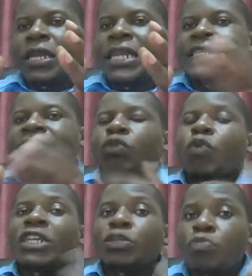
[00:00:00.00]
let's say
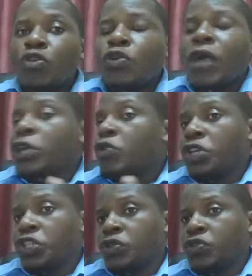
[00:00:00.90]
what model are you
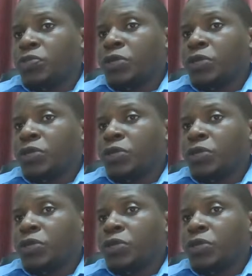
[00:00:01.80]
going to use.